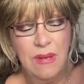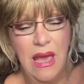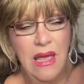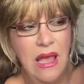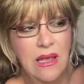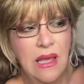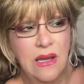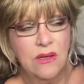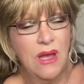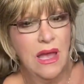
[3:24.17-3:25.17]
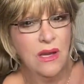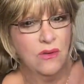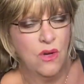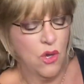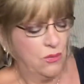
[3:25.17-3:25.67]
I, I, I, don't I
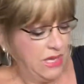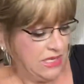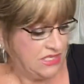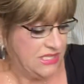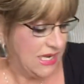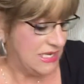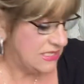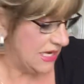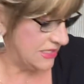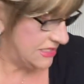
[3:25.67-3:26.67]
don't know. It does, I,